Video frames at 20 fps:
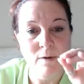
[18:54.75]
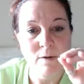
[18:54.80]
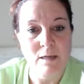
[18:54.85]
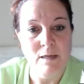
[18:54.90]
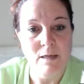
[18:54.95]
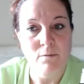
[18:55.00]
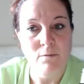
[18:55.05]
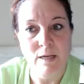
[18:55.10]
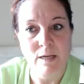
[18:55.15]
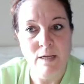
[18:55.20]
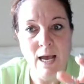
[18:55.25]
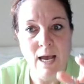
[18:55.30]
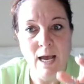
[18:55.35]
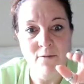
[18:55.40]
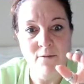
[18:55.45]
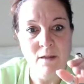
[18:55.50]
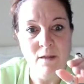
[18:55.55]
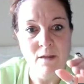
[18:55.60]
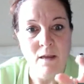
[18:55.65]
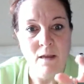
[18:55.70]
We
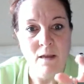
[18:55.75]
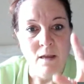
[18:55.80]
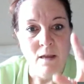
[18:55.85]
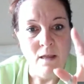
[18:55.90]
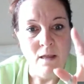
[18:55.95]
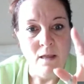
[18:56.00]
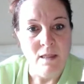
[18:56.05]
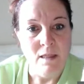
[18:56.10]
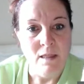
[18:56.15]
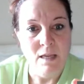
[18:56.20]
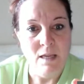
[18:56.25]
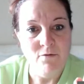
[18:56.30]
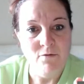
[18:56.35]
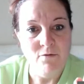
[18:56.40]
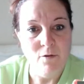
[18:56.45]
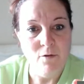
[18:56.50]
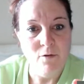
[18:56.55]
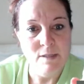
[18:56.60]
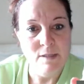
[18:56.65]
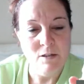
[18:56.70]
have the
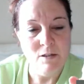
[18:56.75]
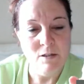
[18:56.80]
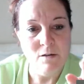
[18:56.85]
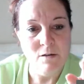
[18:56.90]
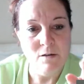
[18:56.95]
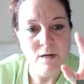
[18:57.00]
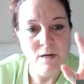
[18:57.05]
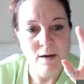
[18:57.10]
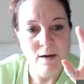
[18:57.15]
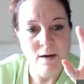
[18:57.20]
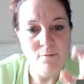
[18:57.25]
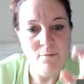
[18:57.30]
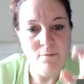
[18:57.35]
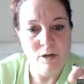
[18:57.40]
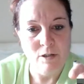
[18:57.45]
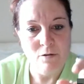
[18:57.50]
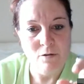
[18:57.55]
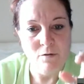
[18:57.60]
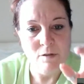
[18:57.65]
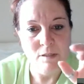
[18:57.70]
influencer
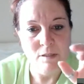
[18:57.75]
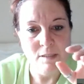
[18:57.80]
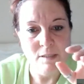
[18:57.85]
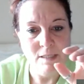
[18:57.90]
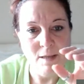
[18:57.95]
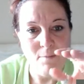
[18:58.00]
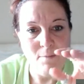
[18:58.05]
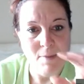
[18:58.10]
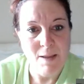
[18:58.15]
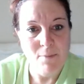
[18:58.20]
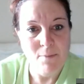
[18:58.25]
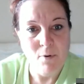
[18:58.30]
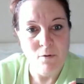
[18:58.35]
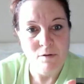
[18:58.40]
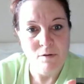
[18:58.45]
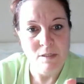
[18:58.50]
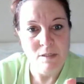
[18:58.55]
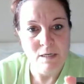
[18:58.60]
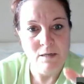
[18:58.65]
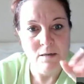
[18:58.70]
resources that May
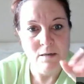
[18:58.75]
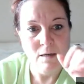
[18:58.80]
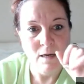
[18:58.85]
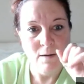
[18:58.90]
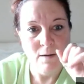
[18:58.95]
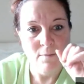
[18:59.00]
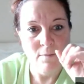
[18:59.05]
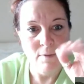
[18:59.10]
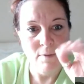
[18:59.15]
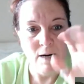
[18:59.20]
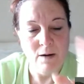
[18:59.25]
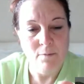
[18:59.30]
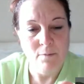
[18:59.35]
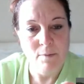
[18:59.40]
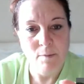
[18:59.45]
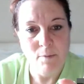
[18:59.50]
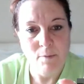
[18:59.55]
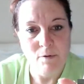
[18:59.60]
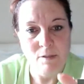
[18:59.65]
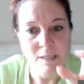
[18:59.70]
posted, but I'll
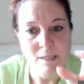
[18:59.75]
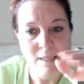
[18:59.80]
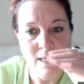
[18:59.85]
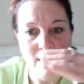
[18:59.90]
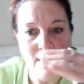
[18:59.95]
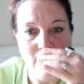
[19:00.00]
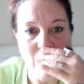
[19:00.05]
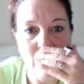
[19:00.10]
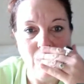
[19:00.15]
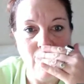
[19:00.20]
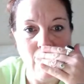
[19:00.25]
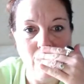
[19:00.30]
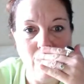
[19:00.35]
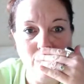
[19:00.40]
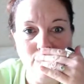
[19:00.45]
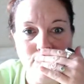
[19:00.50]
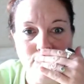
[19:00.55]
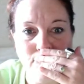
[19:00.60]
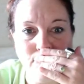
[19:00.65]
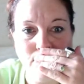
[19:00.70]
be posting that link
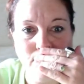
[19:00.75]
again.